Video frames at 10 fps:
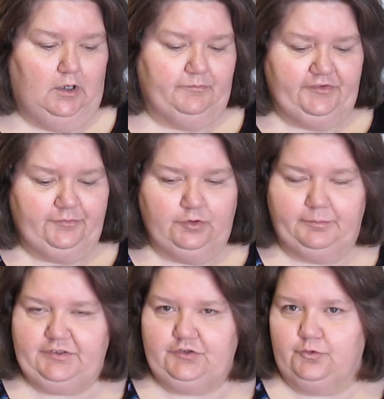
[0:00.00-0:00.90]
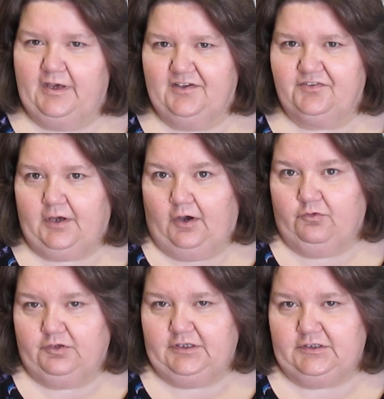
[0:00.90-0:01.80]
This will be U.S.
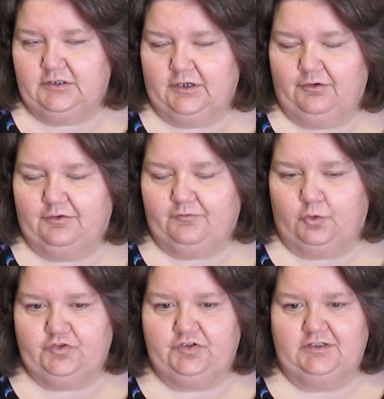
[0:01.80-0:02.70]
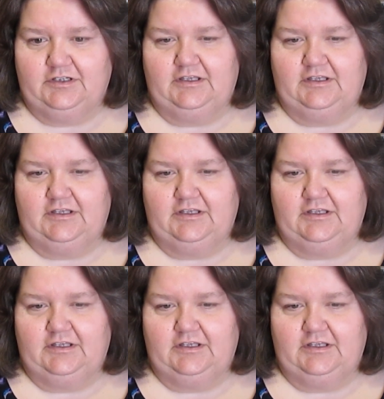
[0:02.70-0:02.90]
only, you know, unfortunately,